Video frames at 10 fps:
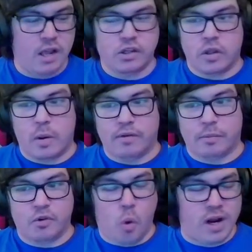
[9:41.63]
so they went
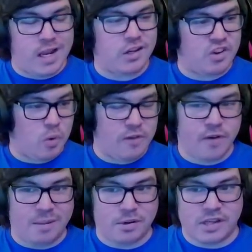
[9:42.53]
from 20 to
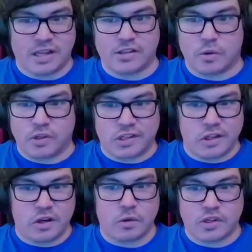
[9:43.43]
25%. So just in
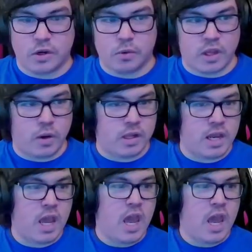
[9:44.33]
the notes here really quickly.